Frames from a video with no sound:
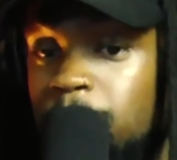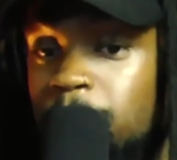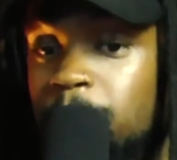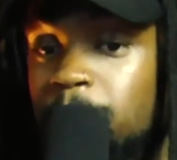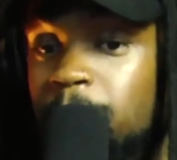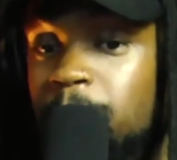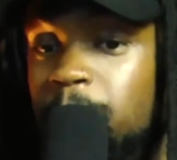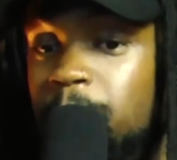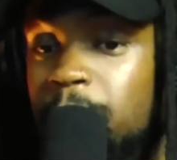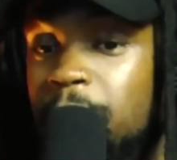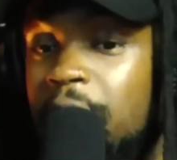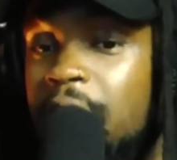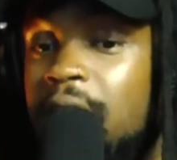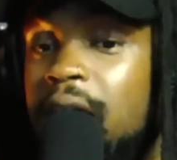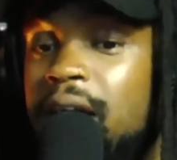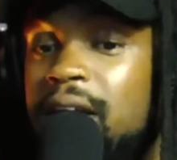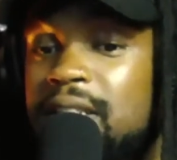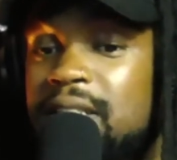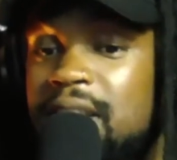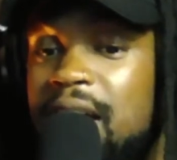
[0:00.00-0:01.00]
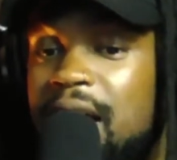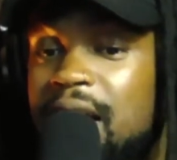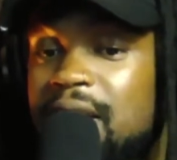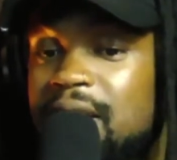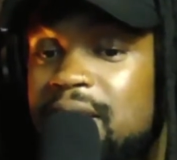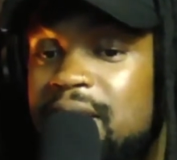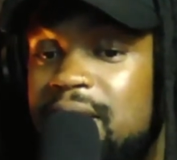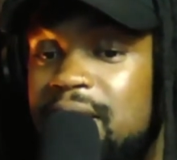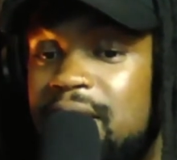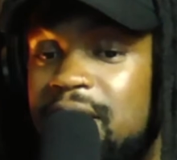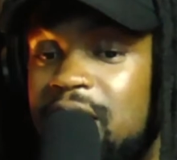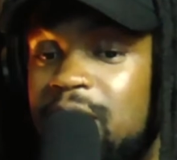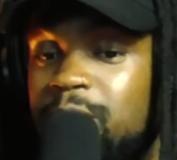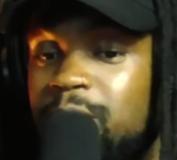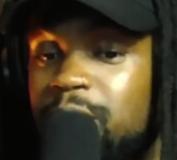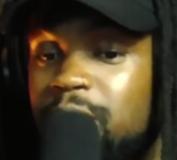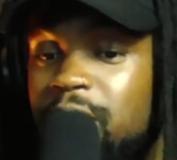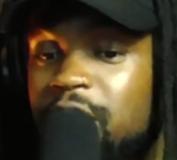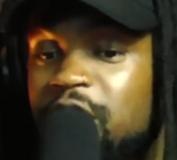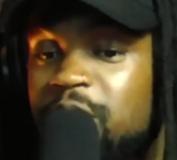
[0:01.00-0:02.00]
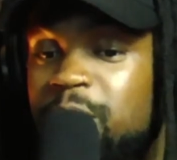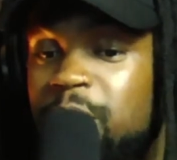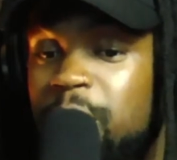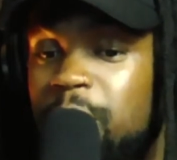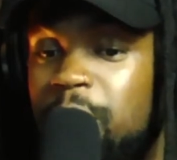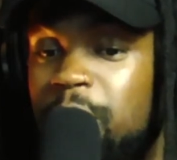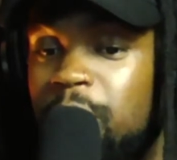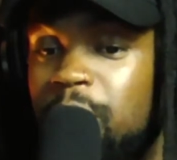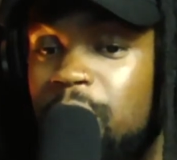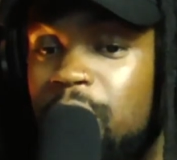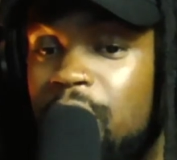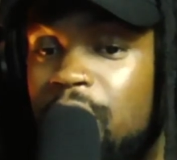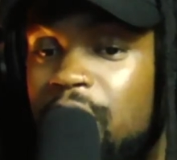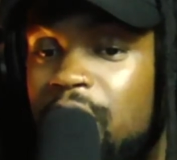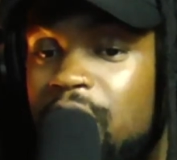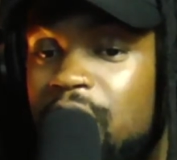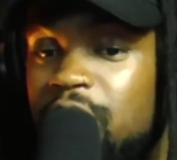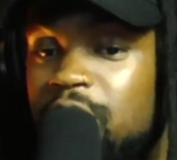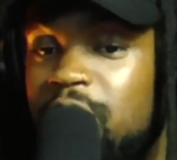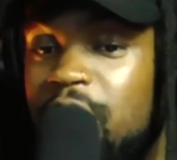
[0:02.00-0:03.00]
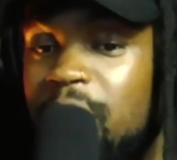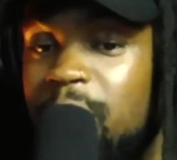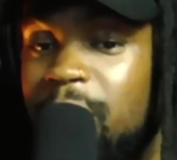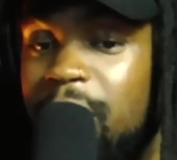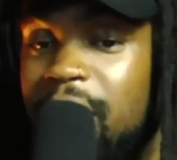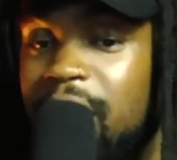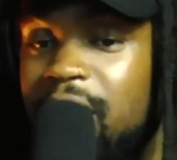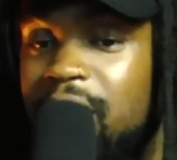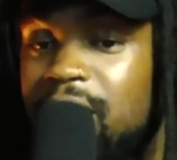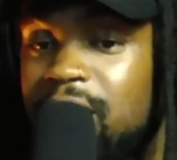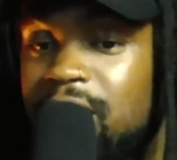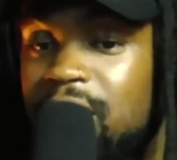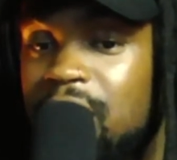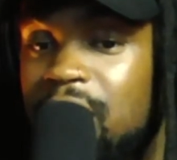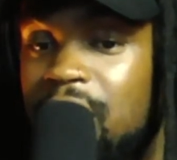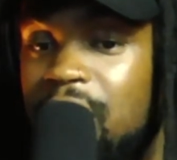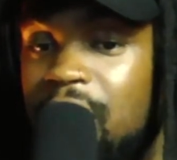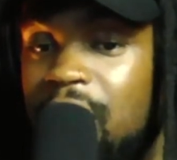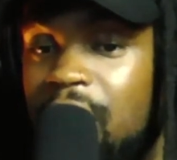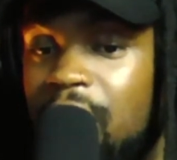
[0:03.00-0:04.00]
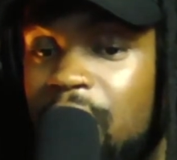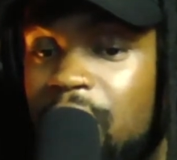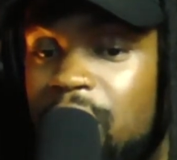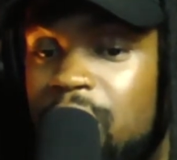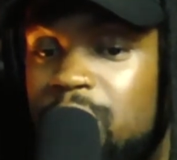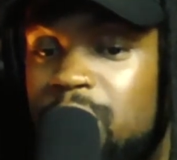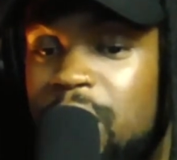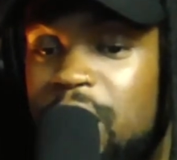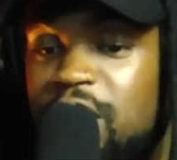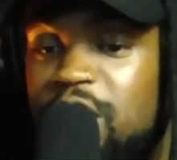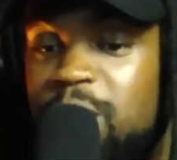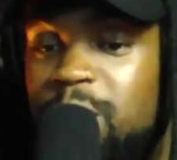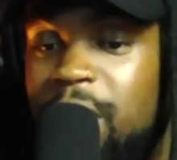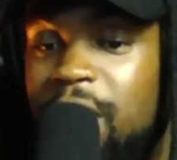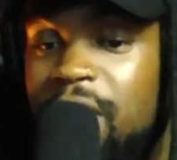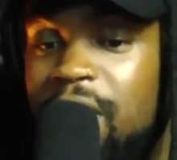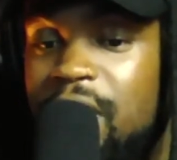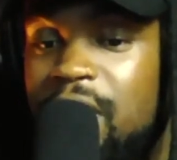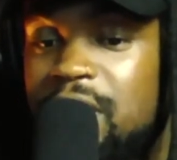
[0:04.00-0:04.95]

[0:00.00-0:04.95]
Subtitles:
But it's not as simple as people are going to try to spin this to